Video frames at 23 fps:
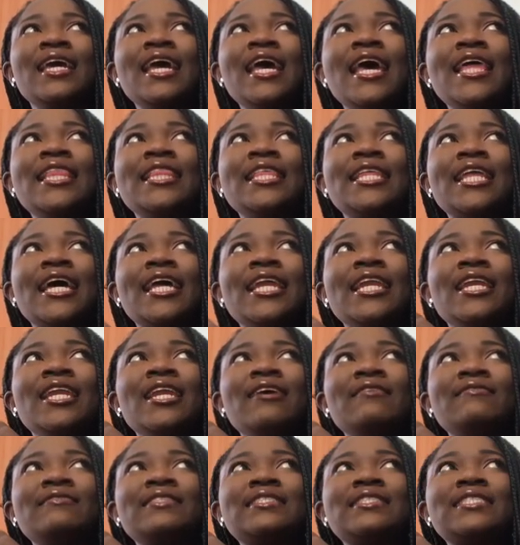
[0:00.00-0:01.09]
and then I
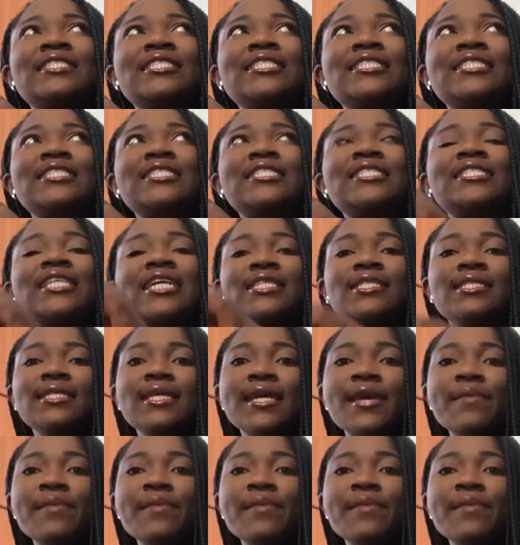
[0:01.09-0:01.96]
left Saturday